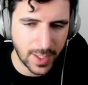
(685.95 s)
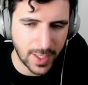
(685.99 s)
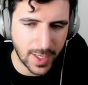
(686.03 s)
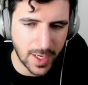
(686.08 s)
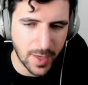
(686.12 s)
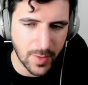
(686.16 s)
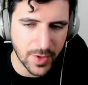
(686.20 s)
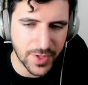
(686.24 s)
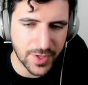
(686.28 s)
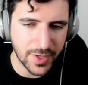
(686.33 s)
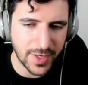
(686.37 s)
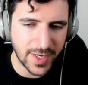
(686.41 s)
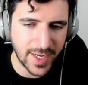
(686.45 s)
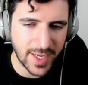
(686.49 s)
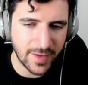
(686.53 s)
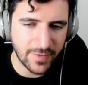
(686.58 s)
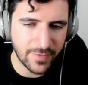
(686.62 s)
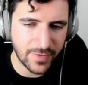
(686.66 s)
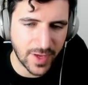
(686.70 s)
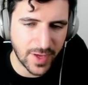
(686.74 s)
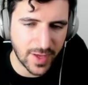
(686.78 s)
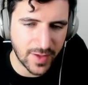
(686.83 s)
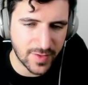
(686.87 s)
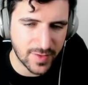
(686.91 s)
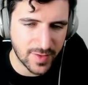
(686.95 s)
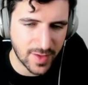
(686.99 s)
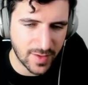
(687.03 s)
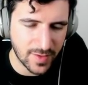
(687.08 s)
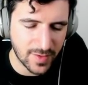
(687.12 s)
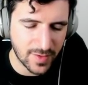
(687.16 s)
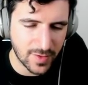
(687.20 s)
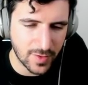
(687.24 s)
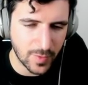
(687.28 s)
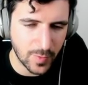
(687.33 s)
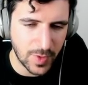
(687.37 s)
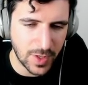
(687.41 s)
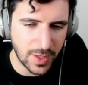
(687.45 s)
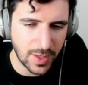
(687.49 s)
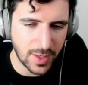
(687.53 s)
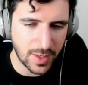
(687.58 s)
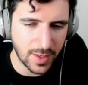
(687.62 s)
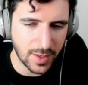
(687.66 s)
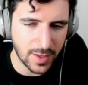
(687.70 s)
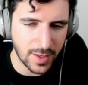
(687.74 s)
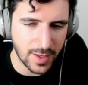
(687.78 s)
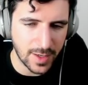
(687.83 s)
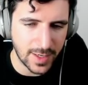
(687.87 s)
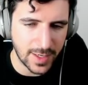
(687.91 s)
But her lane phase tends to
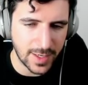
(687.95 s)
be a